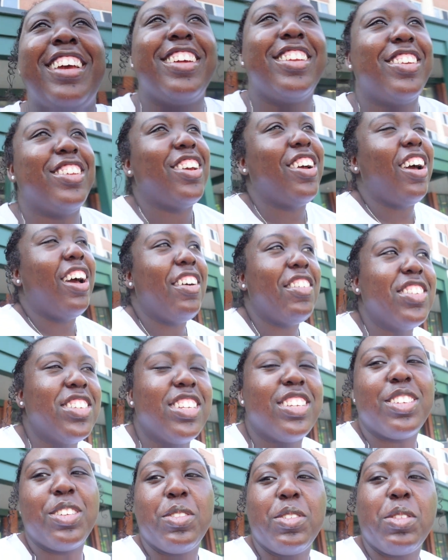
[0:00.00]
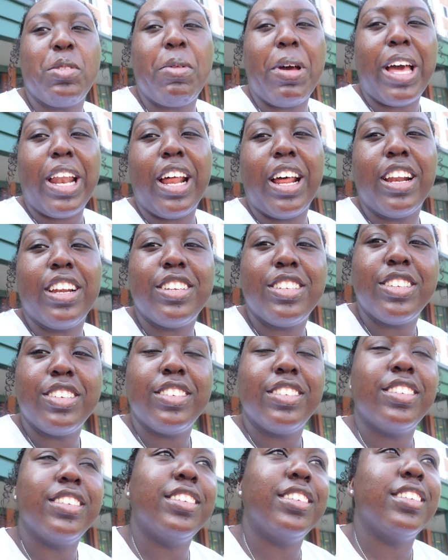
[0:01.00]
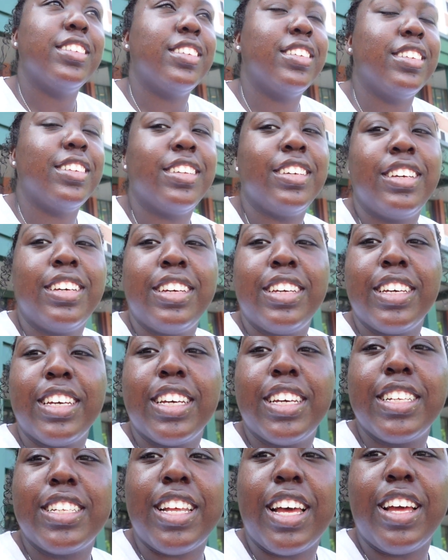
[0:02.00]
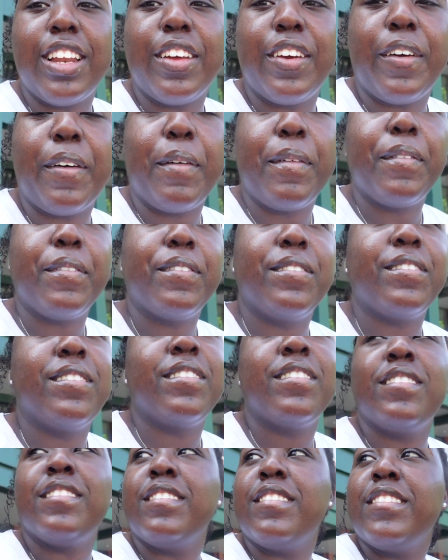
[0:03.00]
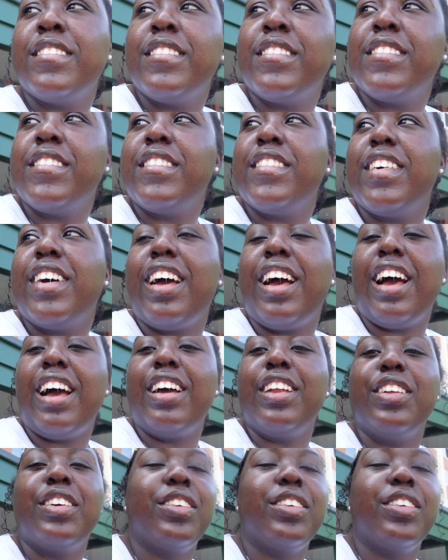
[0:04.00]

Do y'all have a sister with a bad attitude? Because I do. I do.